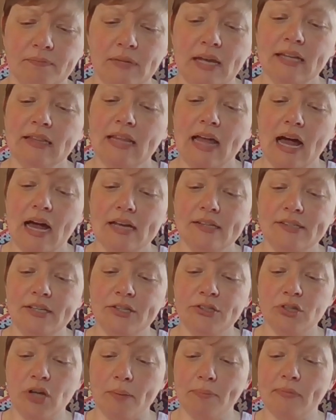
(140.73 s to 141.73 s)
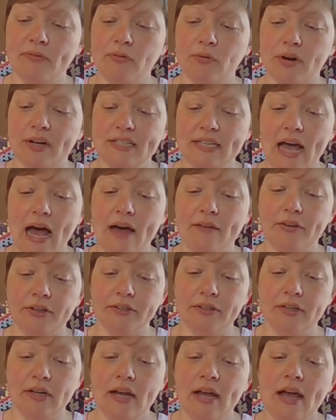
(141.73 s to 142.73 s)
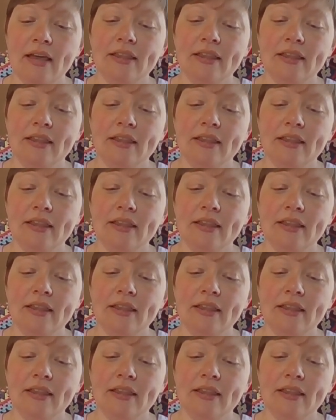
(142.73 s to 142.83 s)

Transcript: At last, he stopped before a tavern,